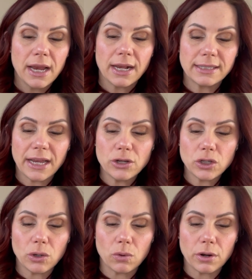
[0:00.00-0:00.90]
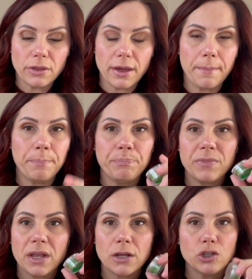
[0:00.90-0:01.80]
because I usually order them
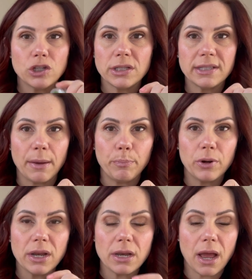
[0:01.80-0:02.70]
just separate.